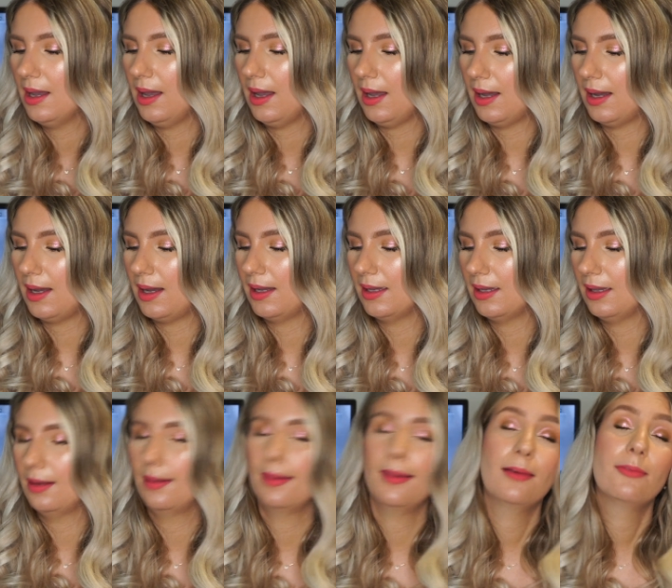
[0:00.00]
I
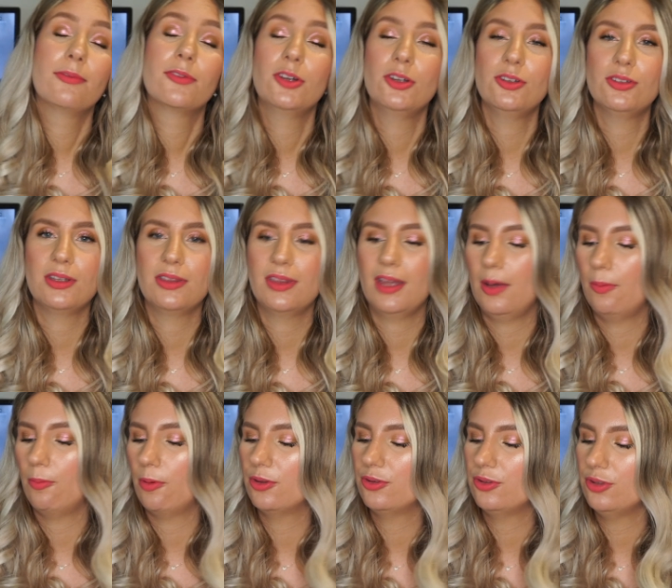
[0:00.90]
love using that
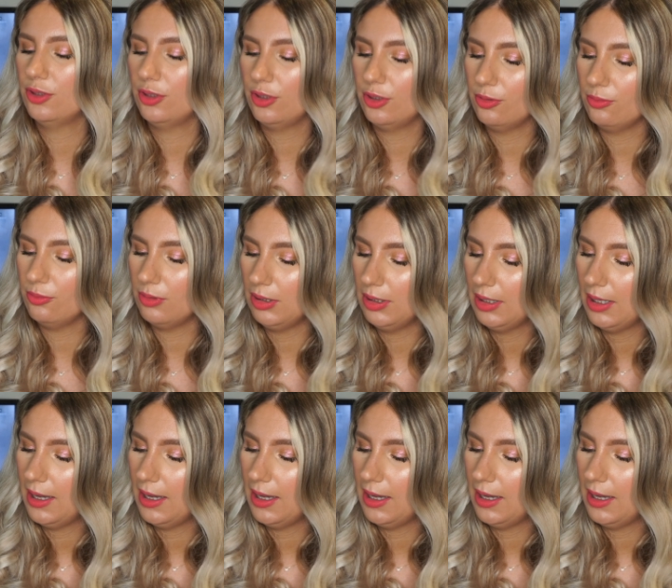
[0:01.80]
one too.